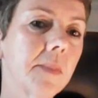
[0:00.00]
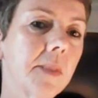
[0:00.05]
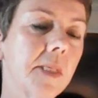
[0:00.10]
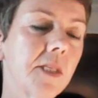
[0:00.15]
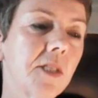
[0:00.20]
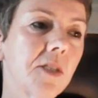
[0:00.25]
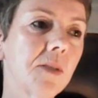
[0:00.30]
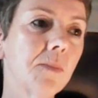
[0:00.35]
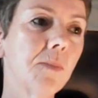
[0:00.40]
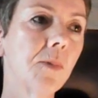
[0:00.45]

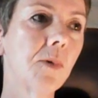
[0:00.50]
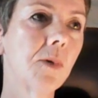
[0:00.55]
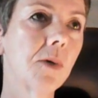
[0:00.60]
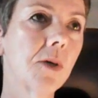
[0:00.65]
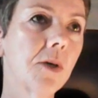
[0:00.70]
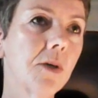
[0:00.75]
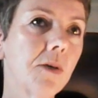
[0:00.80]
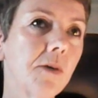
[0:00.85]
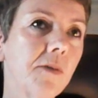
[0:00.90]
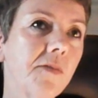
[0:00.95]
It's
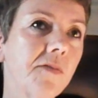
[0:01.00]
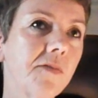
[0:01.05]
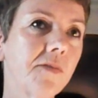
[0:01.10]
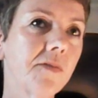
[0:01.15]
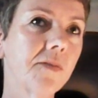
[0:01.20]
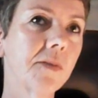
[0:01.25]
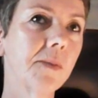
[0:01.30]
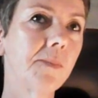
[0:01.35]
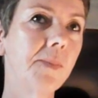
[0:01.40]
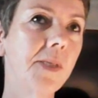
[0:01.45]
more
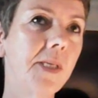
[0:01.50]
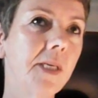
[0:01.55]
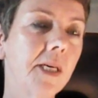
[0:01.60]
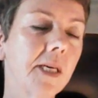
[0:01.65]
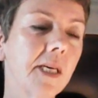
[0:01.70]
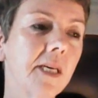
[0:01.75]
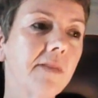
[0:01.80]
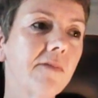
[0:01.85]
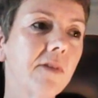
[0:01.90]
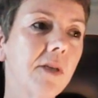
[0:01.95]
of
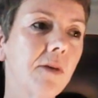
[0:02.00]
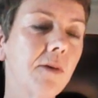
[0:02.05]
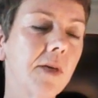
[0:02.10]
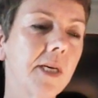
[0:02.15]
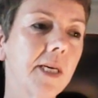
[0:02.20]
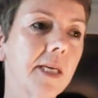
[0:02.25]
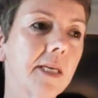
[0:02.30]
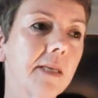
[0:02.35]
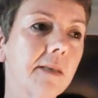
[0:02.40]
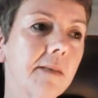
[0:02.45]
being
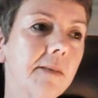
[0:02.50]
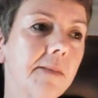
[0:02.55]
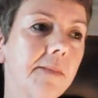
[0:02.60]
everywhere.